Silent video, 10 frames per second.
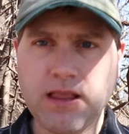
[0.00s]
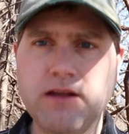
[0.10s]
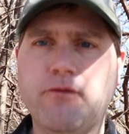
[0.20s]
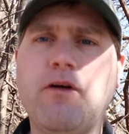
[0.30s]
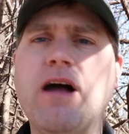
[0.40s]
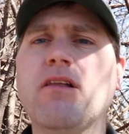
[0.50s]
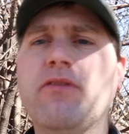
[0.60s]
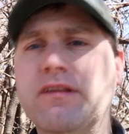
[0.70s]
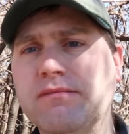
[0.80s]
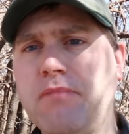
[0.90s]
and
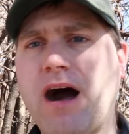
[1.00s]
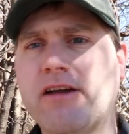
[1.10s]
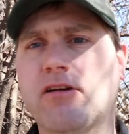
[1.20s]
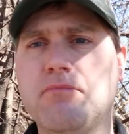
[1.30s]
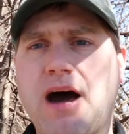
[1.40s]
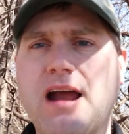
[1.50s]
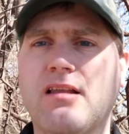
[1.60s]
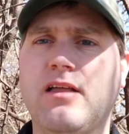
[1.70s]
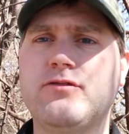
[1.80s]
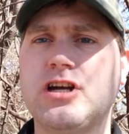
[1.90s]
followed this modern
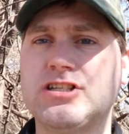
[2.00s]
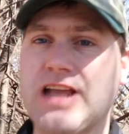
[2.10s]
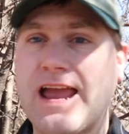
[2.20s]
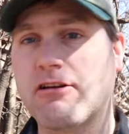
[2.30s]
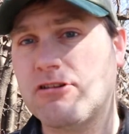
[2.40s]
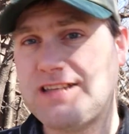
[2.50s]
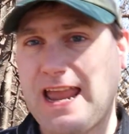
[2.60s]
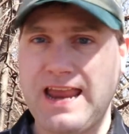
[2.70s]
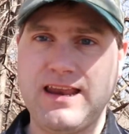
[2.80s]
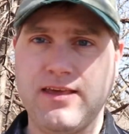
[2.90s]
model of just
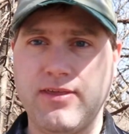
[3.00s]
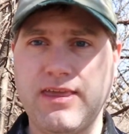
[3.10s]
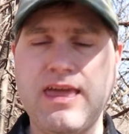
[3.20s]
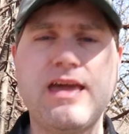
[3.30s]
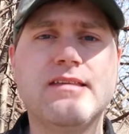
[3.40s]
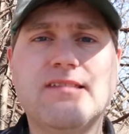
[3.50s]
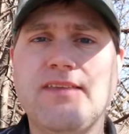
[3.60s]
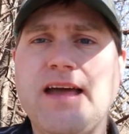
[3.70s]
entertaining the kids.